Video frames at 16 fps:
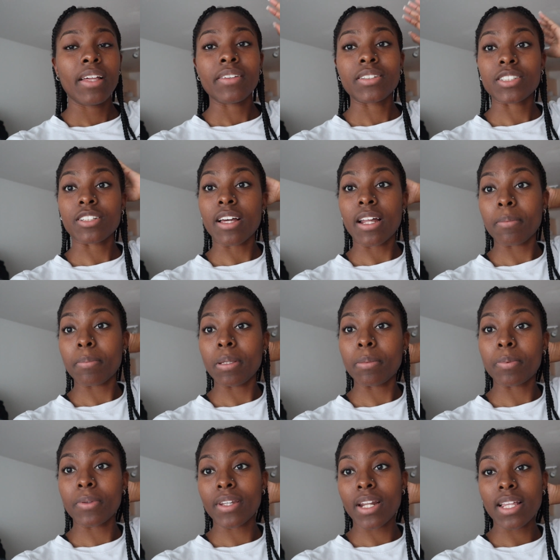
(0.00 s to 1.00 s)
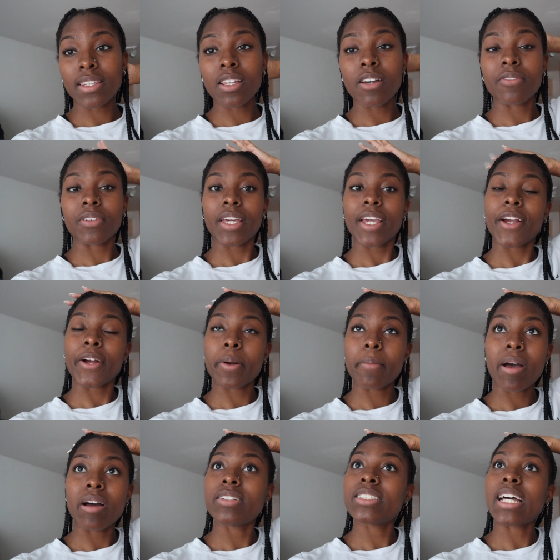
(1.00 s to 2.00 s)
there's a lot of people that I love and care
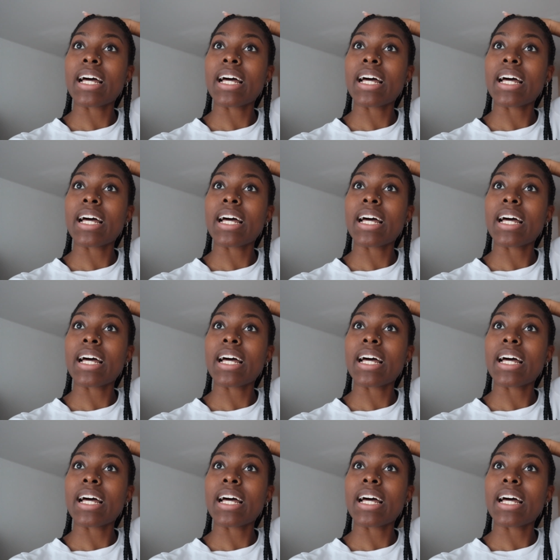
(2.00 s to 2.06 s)
about in